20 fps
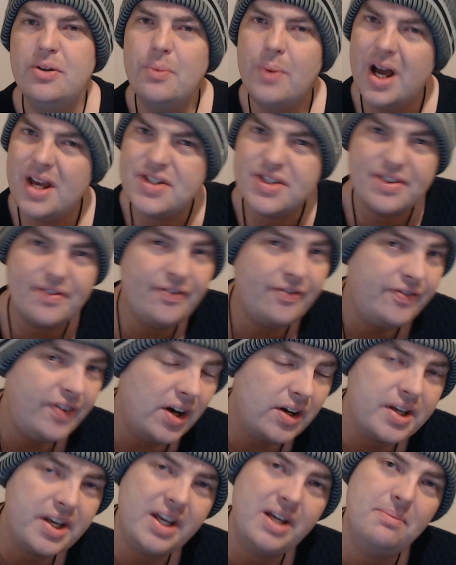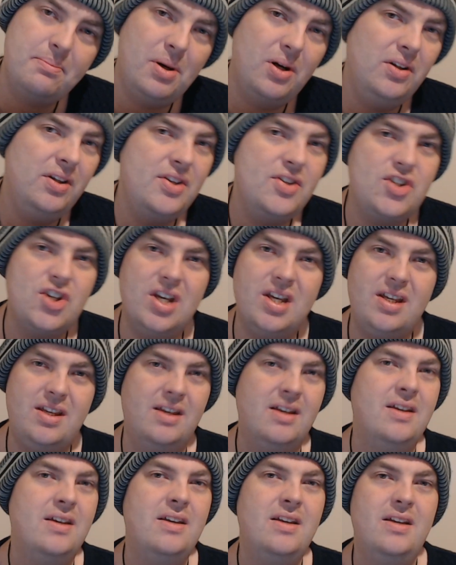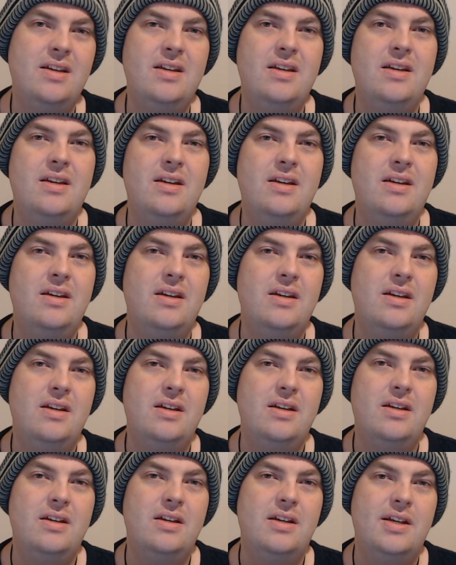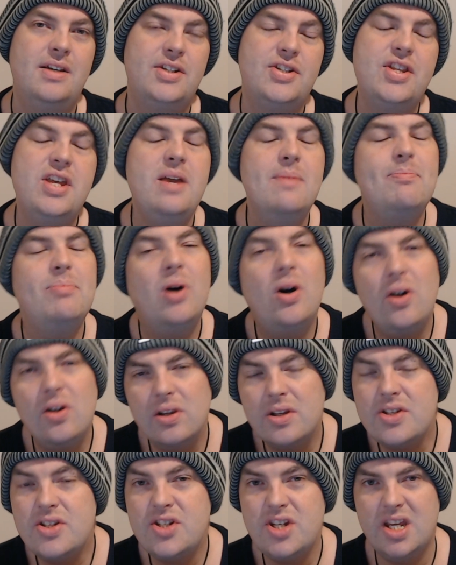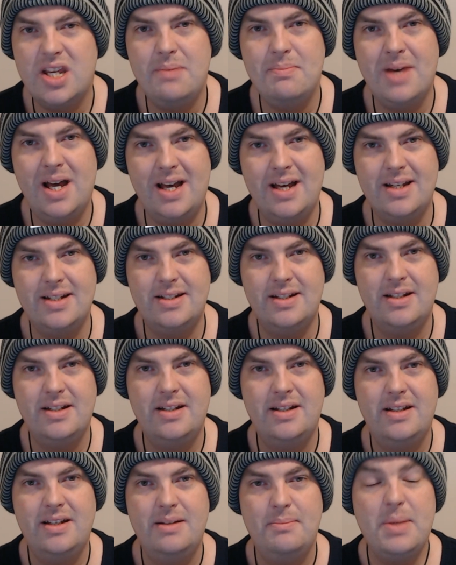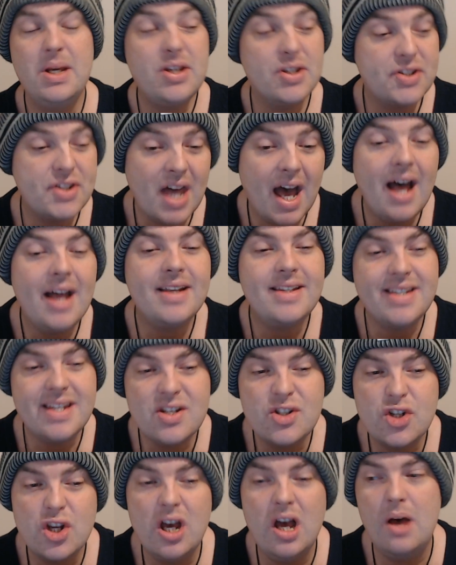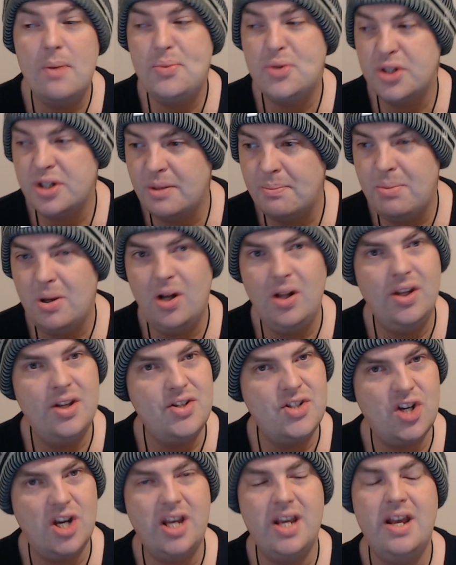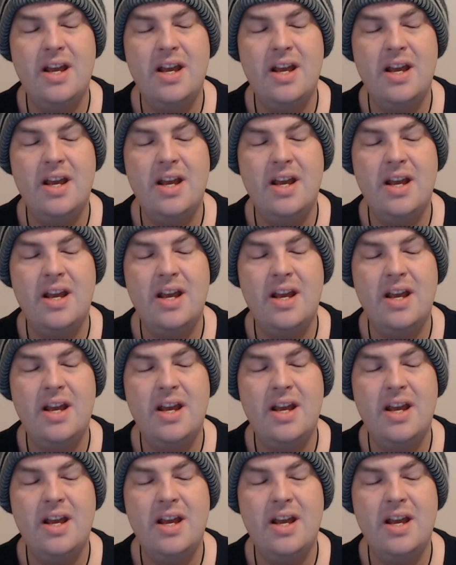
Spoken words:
Where's the fucking apology? It's the apology, man. Because that deserves an apology.